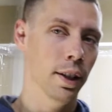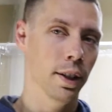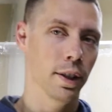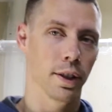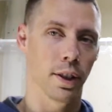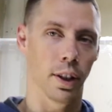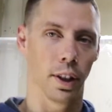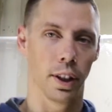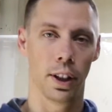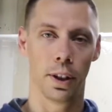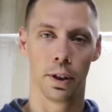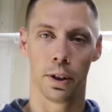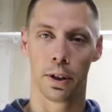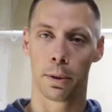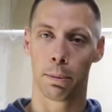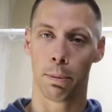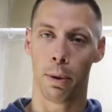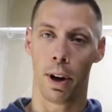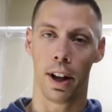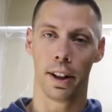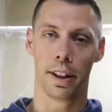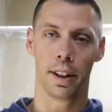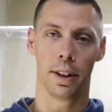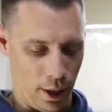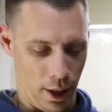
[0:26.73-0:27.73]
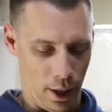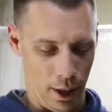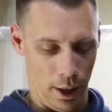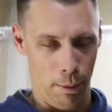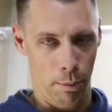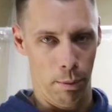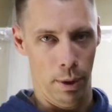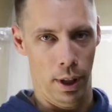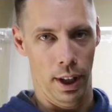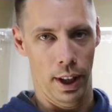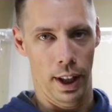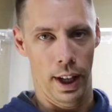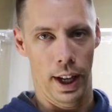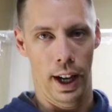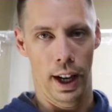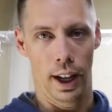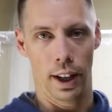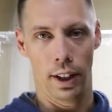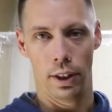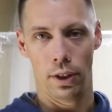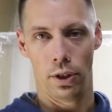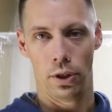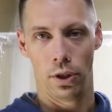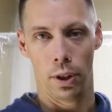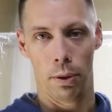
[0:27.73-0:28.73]
So he responded telling me
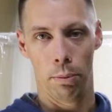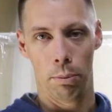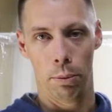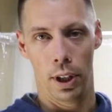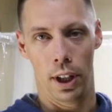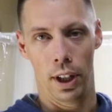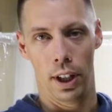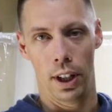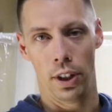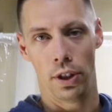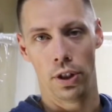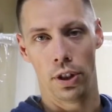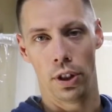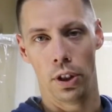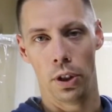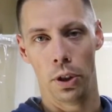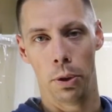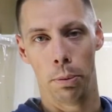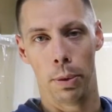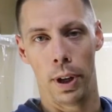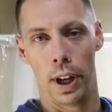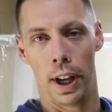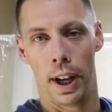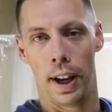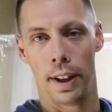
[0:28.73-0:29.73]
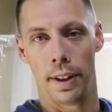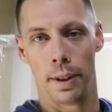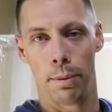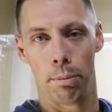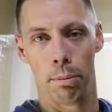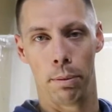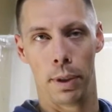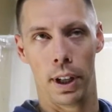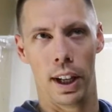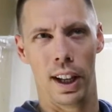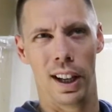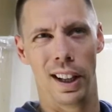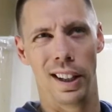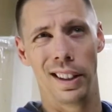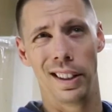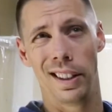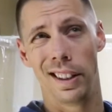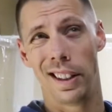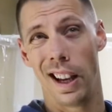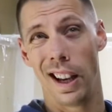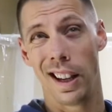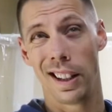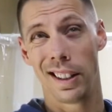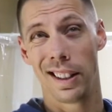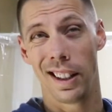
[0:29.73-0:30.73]
that it shouldn't be an issue, but it hasn't been
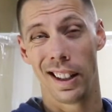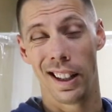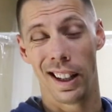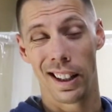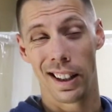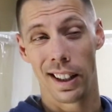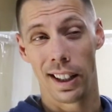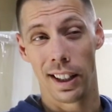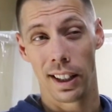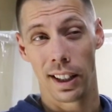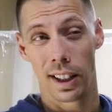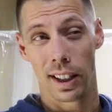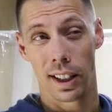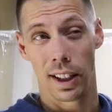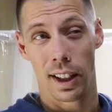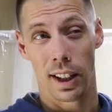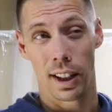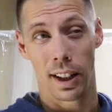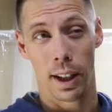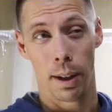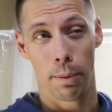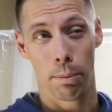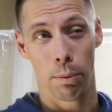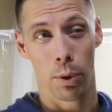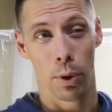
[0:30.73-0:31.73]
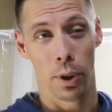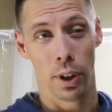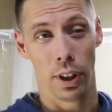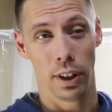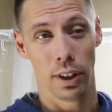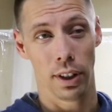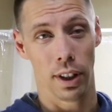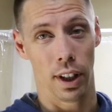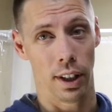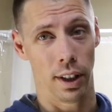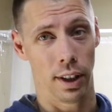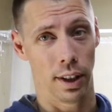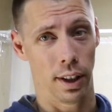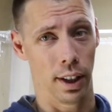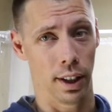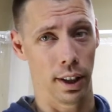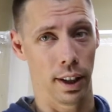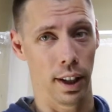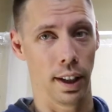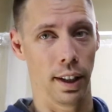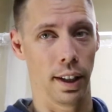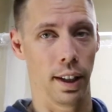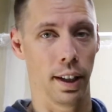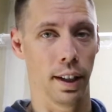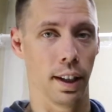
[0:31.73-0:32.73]
tested, I think, at that point. I think
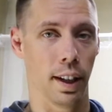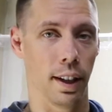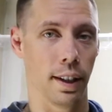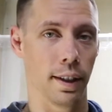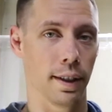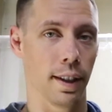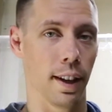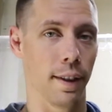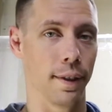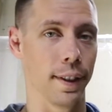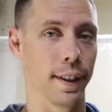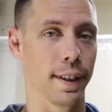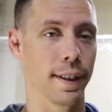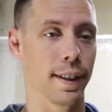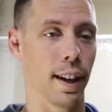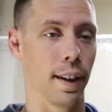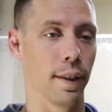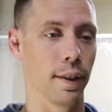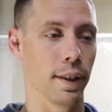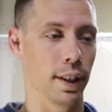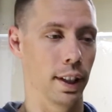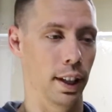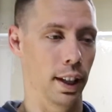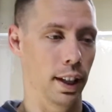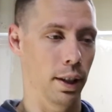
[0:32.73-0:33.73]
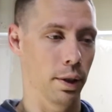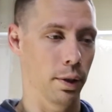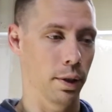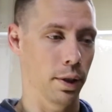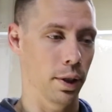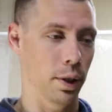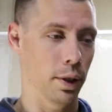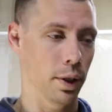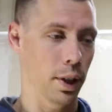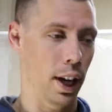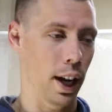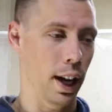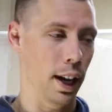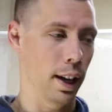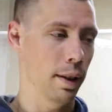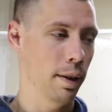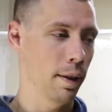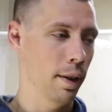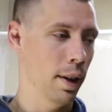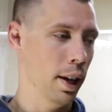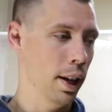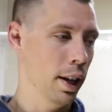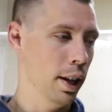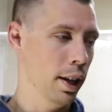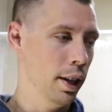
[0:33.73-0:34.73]
they did it on a 770 and it was okay.
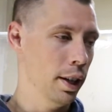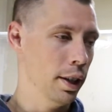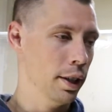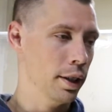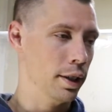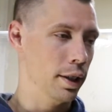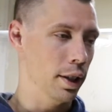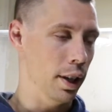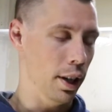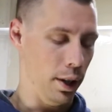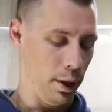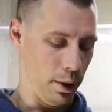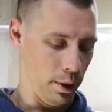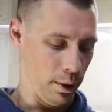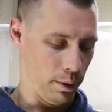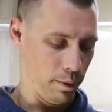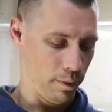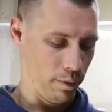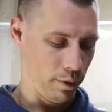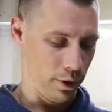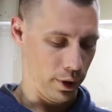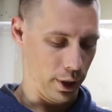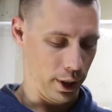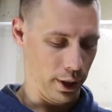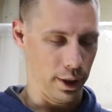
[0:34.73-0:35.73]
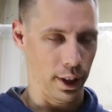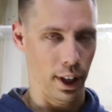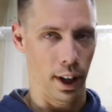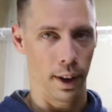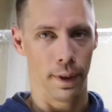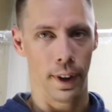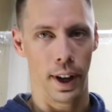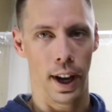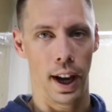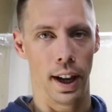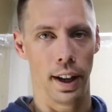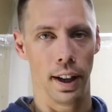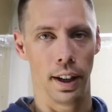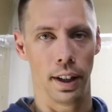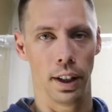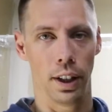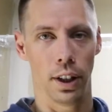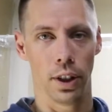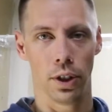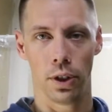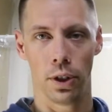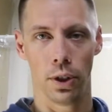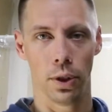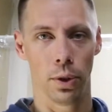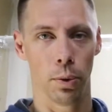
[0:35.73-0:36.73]
So they said if I had any
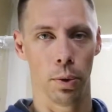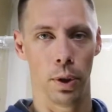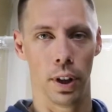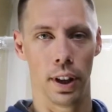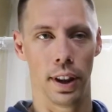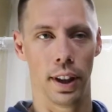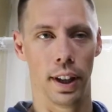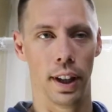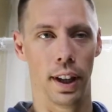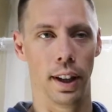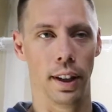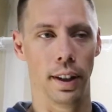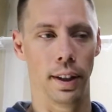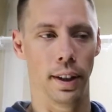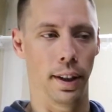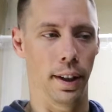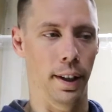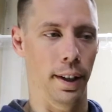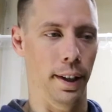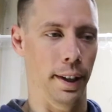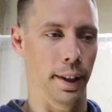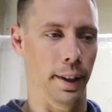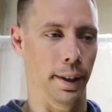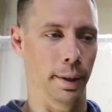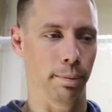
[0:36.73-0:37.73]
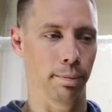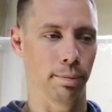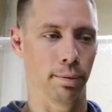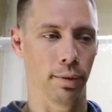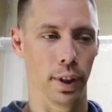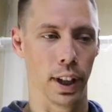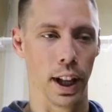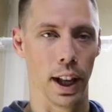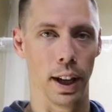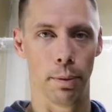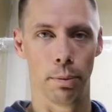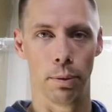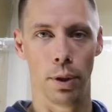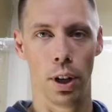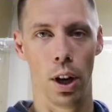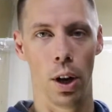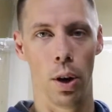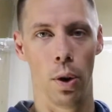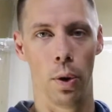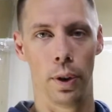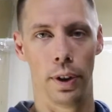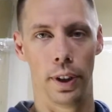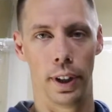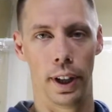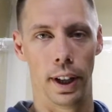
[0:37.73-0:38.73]
issues with it, let them
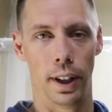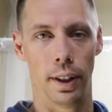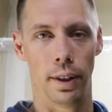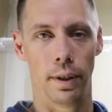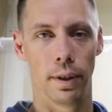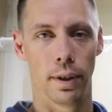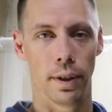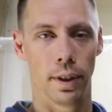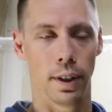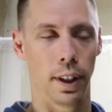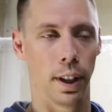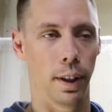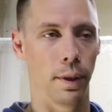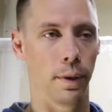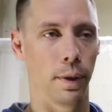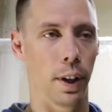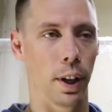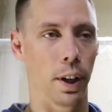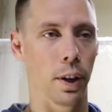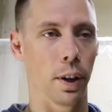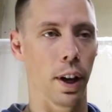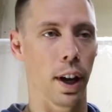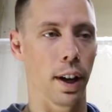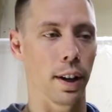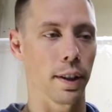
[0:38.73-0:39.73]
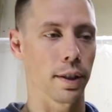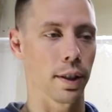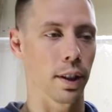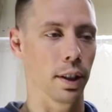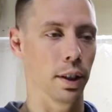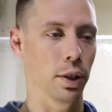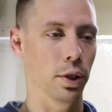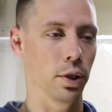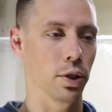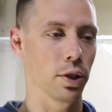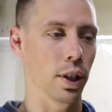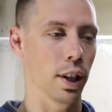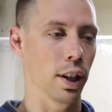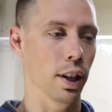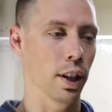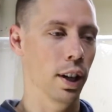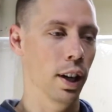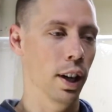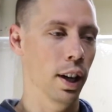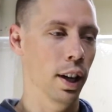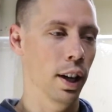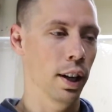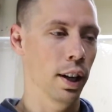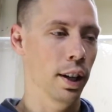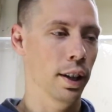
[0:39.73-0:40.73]
know and they'd figure out a solution.
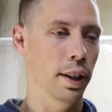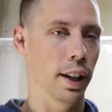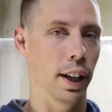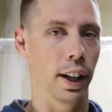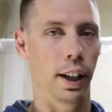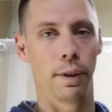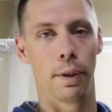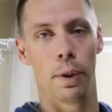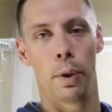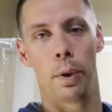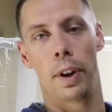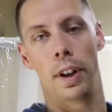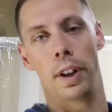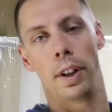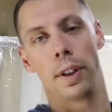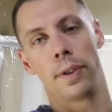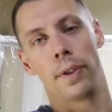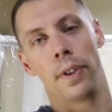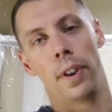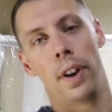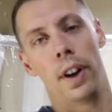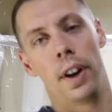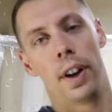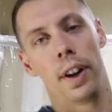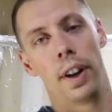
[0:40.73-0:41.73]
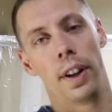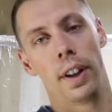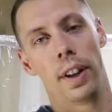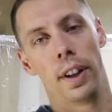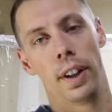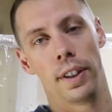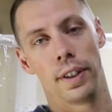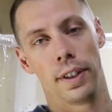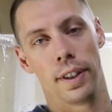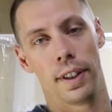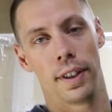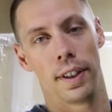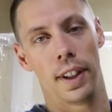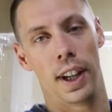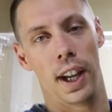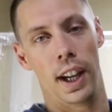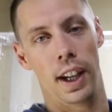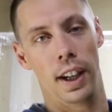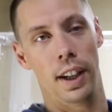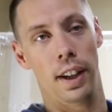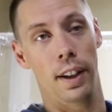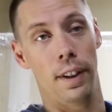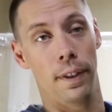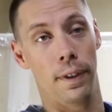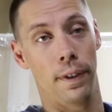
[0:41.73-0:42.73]
They even went as far as to
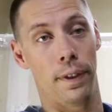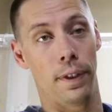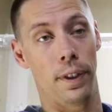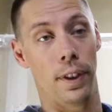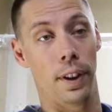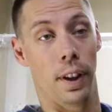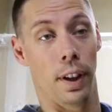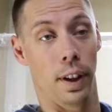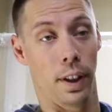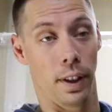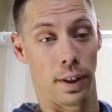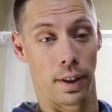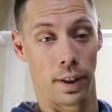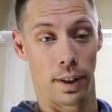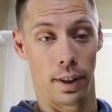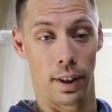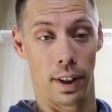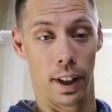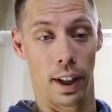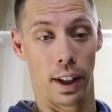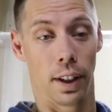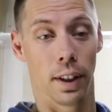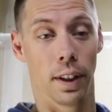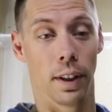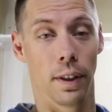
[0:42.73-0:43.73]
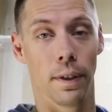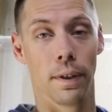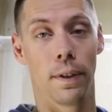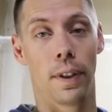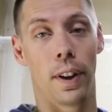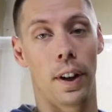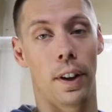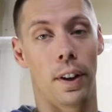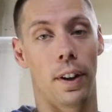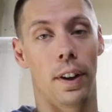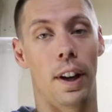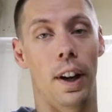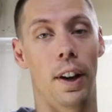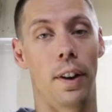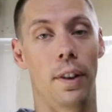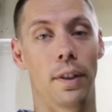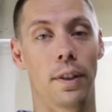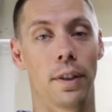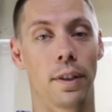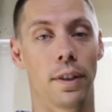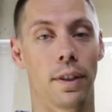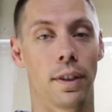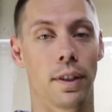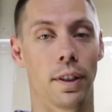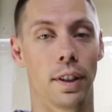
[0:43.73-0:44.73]
say if they couldn't figure out,
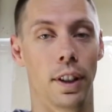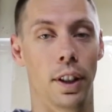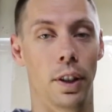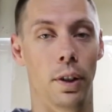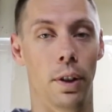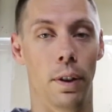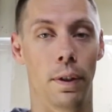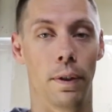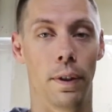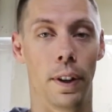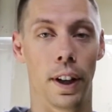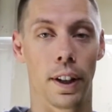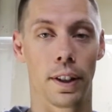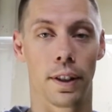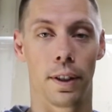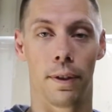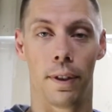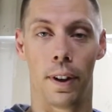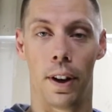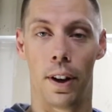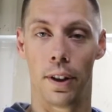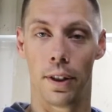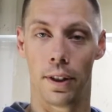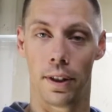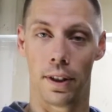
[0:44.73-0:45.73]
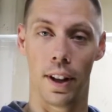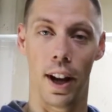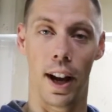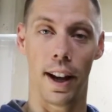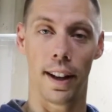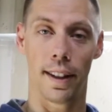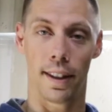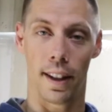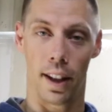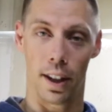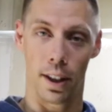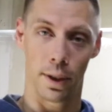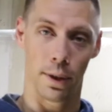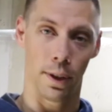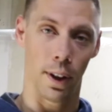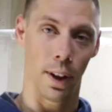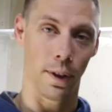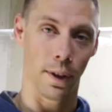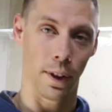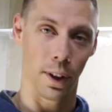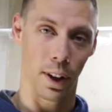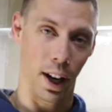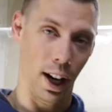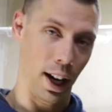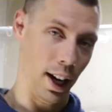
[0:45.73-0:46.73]
you know, a fix, if I was not satisfied
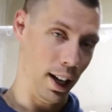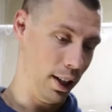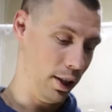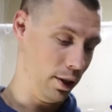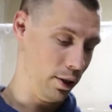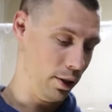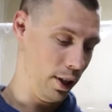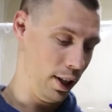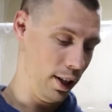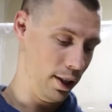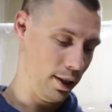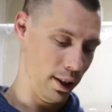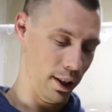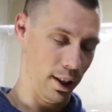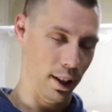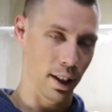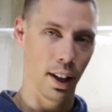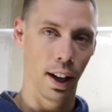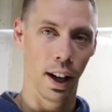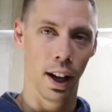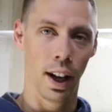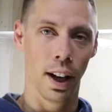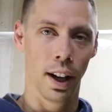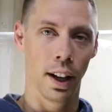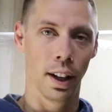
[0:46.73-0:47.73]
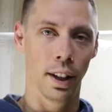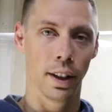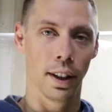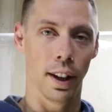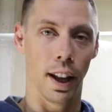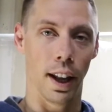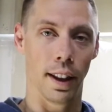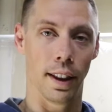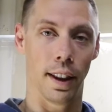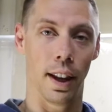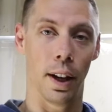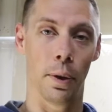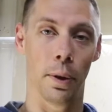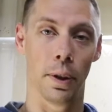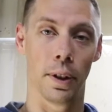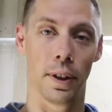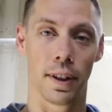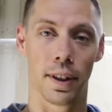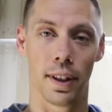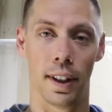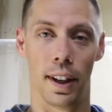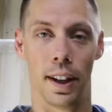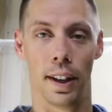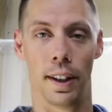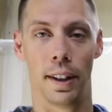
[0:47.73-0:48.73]
for any reason, that they would
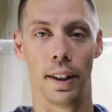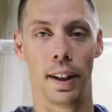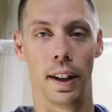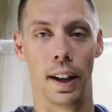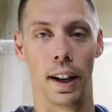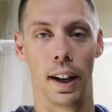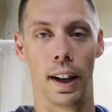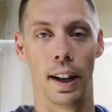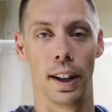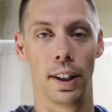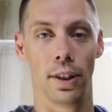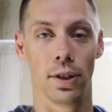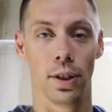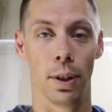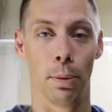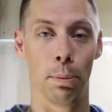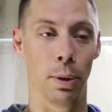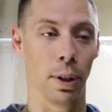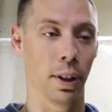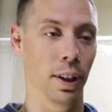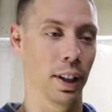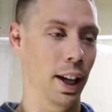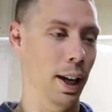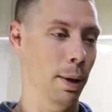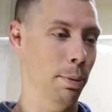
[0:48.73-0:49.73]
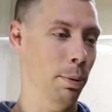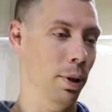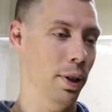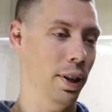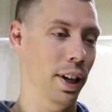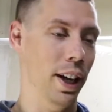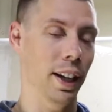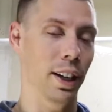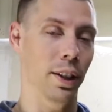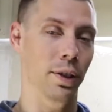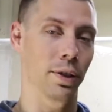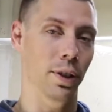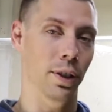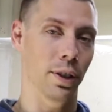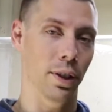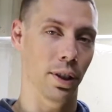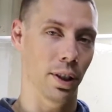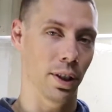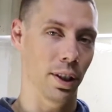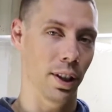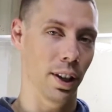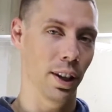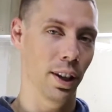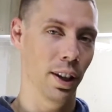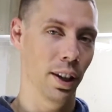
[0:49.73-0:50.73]
send a shipping label and I could
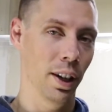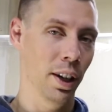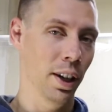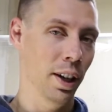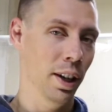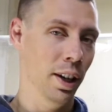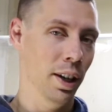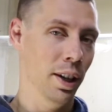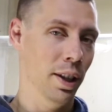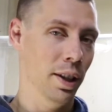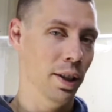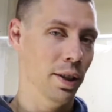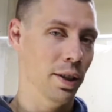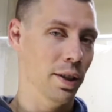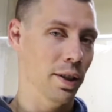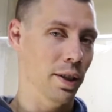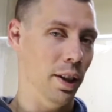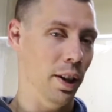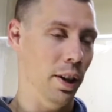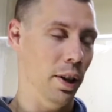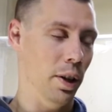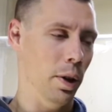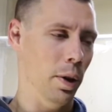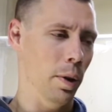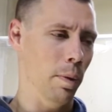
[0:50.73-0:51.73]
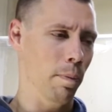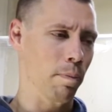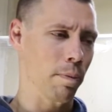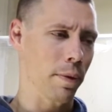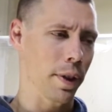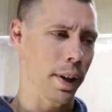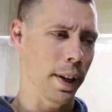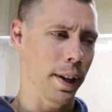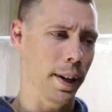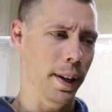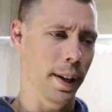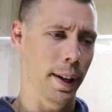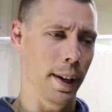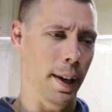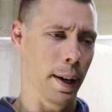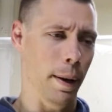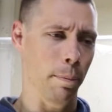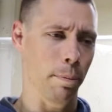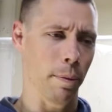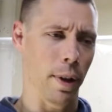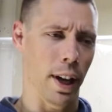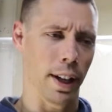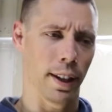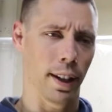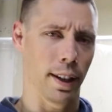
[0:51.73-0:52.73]
return it. So
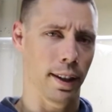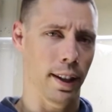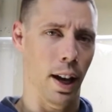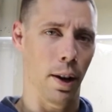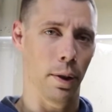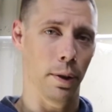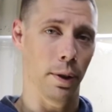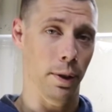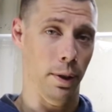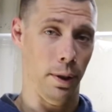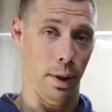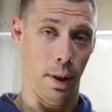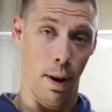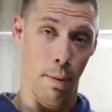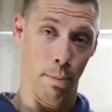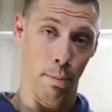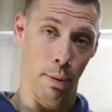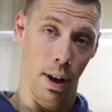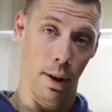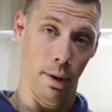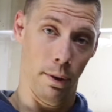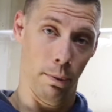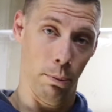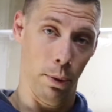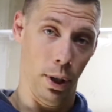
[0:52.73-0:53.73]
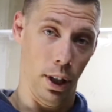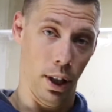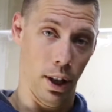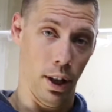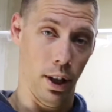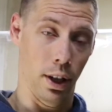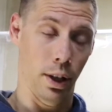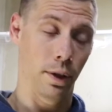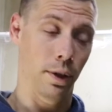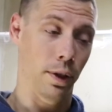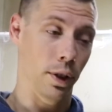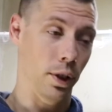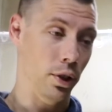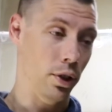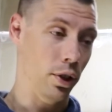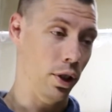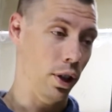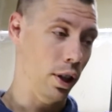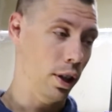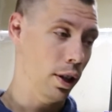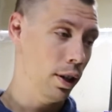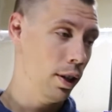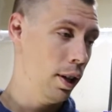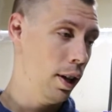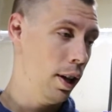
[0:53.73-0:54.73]
I thought that was above and beyond for
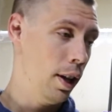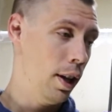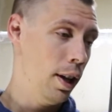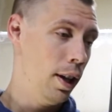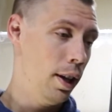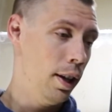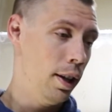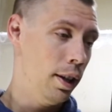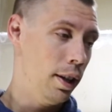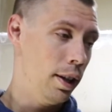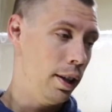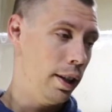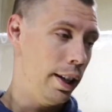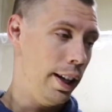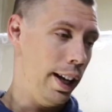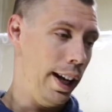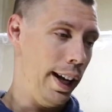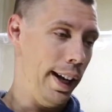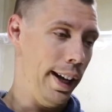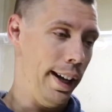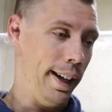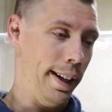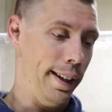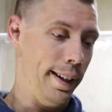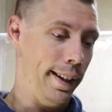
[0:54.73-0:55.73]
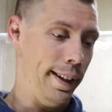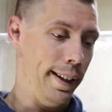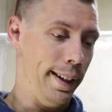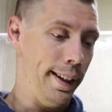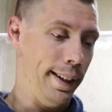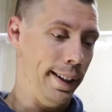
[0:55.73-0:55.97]
sure. And